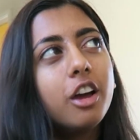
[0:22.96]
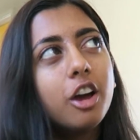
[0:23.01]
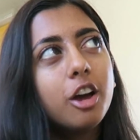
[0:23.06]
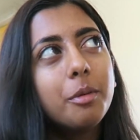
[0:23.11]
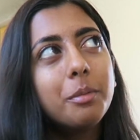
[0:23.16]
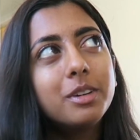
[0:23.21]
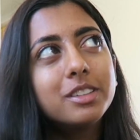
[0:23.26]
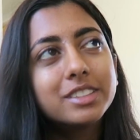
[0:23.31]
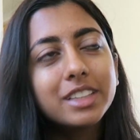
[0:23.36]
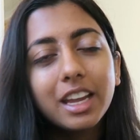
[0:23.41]

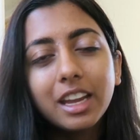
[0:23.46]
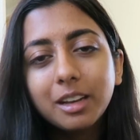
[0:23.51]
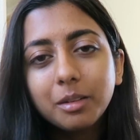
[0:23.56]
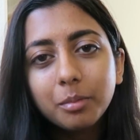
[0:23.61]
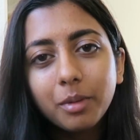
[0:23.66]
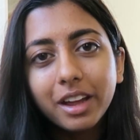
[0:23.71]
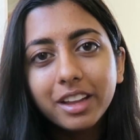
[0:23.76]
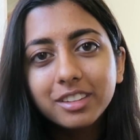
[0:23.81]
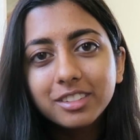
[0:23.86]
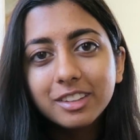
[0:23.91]
almost 8
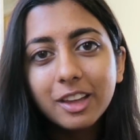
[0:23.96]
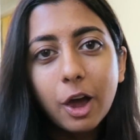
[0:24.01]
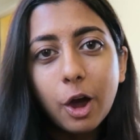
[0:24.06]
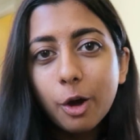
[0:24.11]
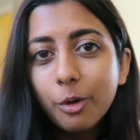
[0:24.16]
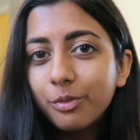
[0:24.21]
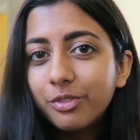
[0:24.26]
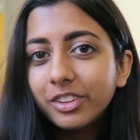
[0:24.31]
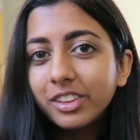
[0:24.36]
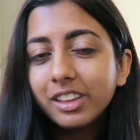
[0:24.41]
months,
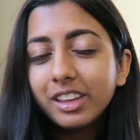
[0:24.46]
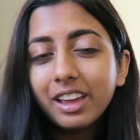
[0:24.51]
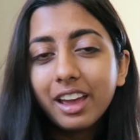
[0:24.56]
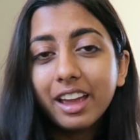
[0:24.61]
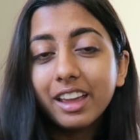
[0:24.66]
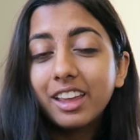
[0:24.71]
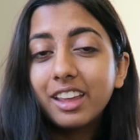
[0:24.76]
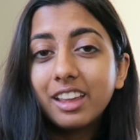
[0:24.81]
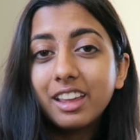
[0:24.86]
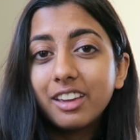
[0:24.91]
hopefully
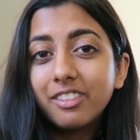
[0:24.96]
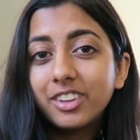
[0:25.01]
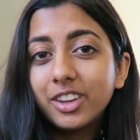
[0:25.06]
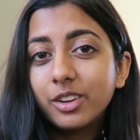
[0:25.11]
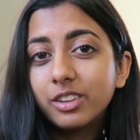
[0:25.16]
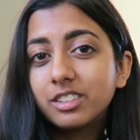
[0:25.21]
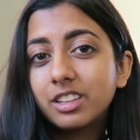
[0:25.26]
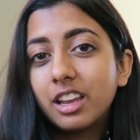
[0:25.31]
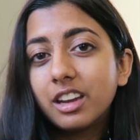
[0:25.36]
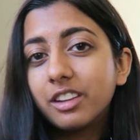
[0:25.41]
I can give
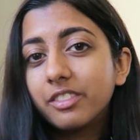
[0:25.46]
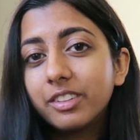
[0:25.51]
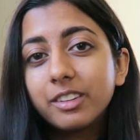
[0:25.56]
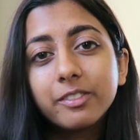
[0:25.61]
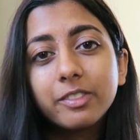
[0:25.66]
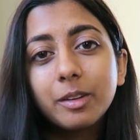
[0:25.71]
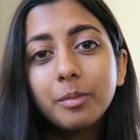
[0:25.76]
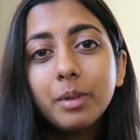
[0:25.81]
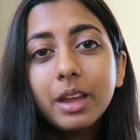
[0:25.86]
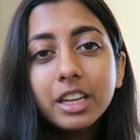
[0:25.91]
you a ton of
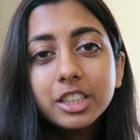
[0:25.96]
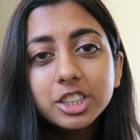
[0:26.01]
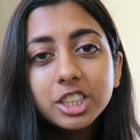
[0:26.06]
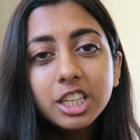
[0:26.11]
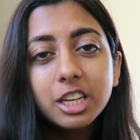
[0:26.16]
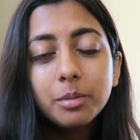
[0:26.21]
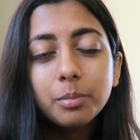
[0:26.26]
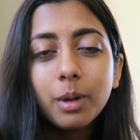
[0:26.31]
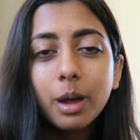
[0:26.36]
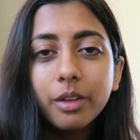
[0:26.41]

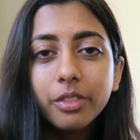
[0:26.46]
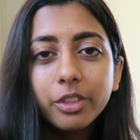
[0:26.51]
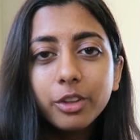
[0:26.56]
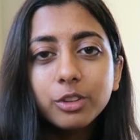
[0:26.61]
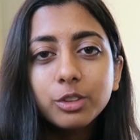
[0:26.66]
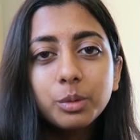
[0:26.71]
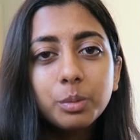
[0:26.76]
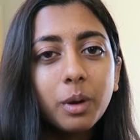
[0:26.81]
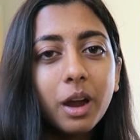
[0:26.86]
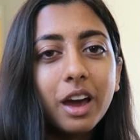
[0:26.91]
information about
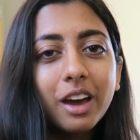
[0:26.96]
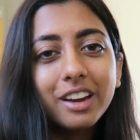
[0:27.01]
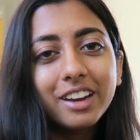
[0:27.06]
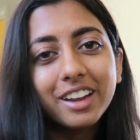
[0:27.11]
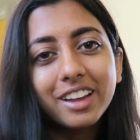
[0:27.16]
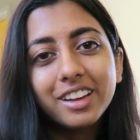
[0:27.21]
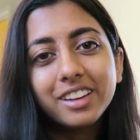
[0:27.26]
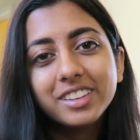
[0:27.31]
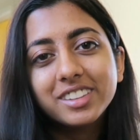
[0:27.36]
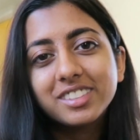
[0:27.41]
those
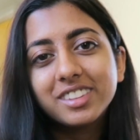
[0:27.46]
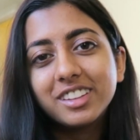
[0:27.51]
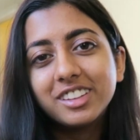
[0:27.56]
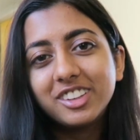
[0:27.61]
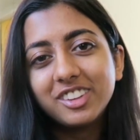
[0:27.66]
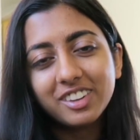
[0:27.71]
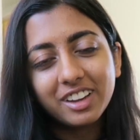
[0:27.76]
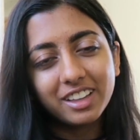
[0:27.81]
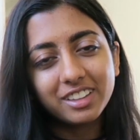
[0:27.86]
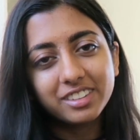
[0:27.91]
products
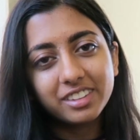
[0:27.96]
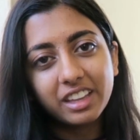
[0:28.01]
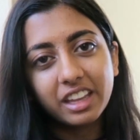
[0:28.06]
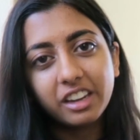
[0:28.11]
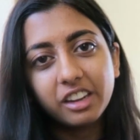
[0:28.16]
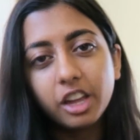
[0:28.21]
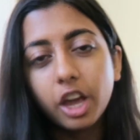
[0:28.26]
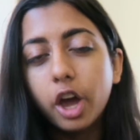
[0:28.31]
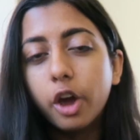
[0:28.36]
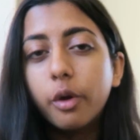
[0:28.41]
and you guys
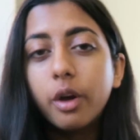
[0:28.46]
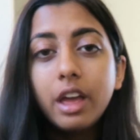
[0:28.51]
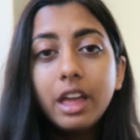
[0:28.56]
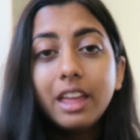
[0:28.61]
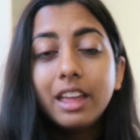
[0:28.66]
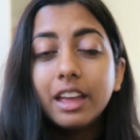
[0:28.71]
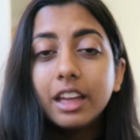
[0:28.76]
can go